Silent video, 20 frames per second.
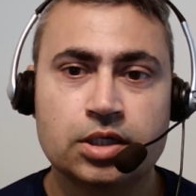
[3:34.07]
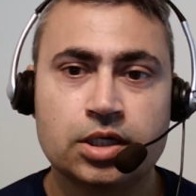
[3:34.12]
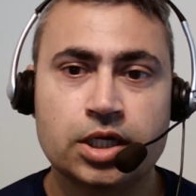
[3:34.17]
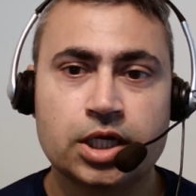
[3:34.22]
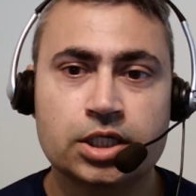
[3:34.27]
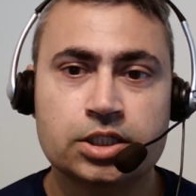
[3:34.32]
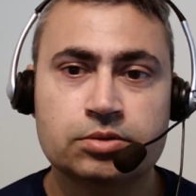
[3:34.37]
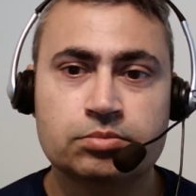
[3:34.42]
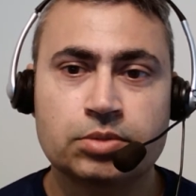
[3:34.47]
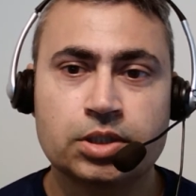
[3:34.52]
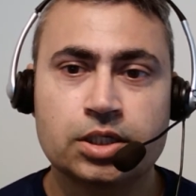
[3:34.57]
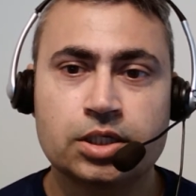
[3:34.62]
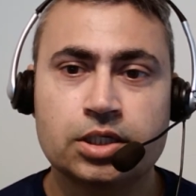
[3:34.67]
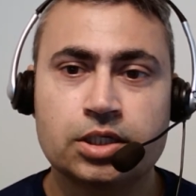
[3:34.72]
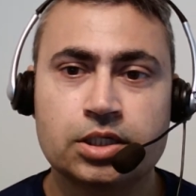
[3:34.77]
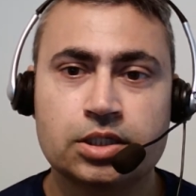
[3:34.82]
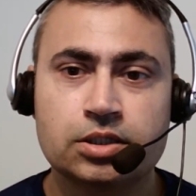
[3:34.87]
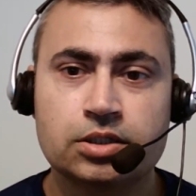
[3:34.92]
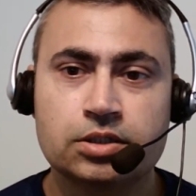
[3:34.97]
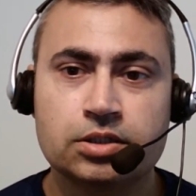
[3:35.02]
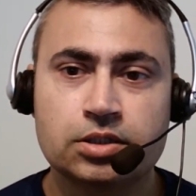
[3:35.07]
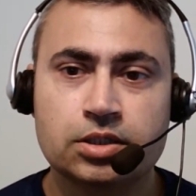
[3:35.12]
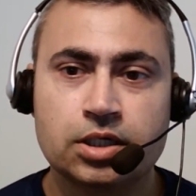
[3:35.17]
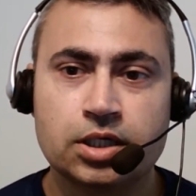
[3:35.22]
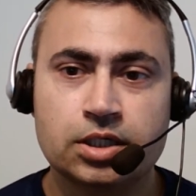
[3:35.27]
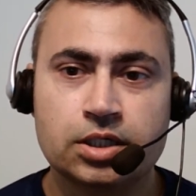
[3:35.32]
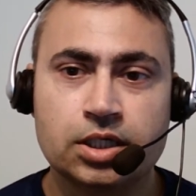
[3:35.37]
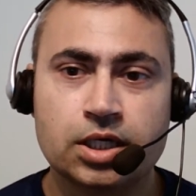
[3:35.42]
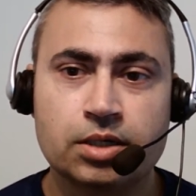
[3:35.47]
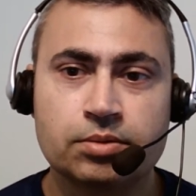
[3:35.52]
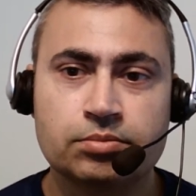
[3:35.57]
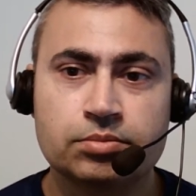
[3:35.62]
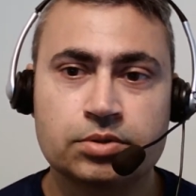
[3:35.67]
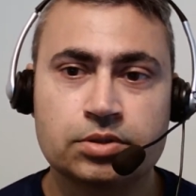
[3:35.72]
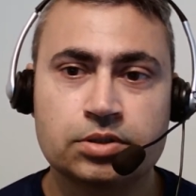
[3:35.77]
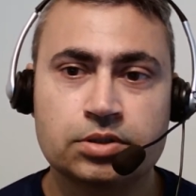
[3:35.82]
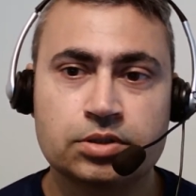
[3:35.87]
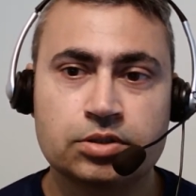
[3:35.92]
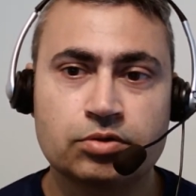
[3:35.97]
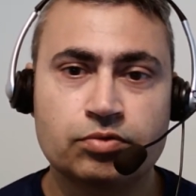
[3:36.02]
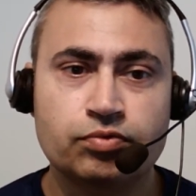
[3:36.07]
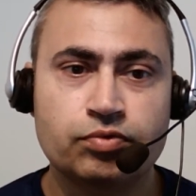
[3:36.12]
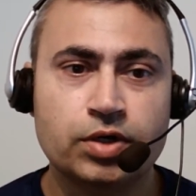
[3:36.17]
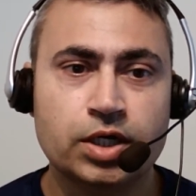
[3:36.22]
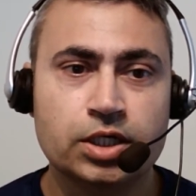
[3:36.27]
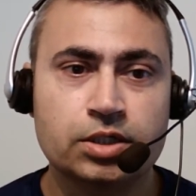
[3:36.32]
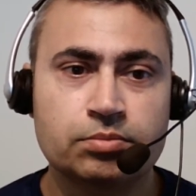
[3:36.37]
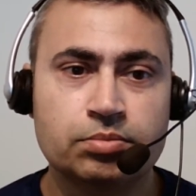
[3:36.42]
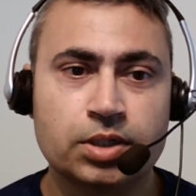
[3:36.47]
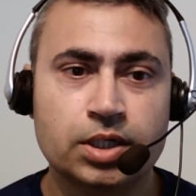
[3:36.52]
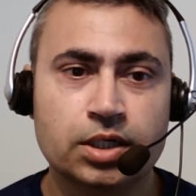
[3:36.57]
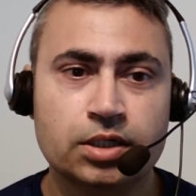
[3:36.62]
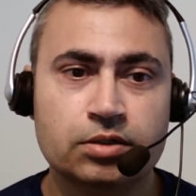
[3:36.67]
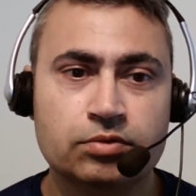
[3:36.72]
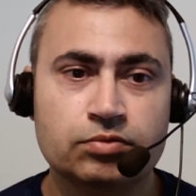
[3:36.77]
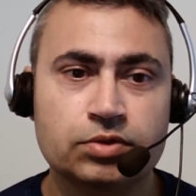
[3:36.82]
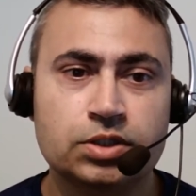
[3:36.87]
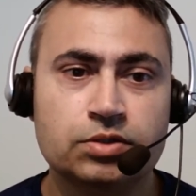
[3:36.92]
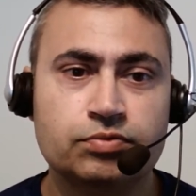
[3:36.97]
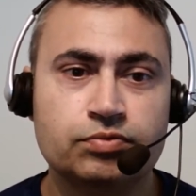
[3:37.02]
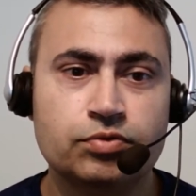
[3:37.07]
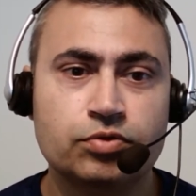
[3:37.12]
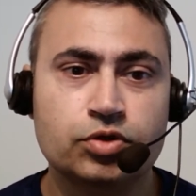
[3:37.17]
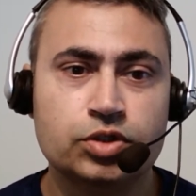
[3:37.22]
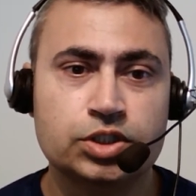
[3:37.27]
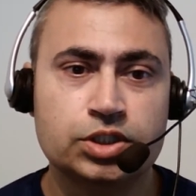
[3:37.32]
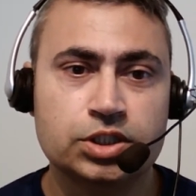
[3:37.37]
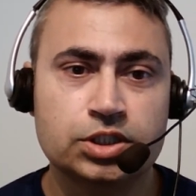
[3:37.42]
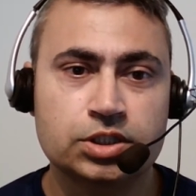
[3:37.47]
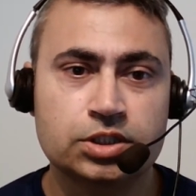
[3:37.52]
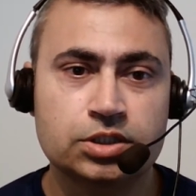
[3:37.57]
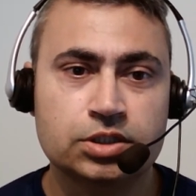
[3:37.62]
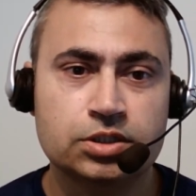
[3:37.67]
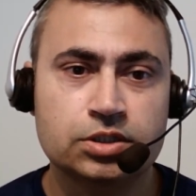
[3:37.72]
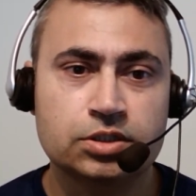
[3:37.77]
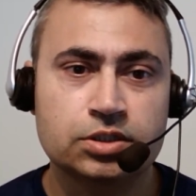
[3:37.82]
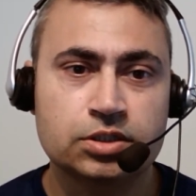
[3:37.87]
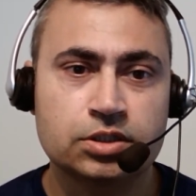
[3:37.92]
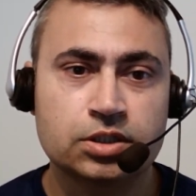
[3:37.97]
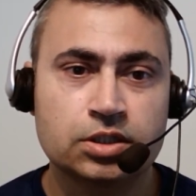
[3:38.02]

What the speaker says: as my little attempt to fight back with the forces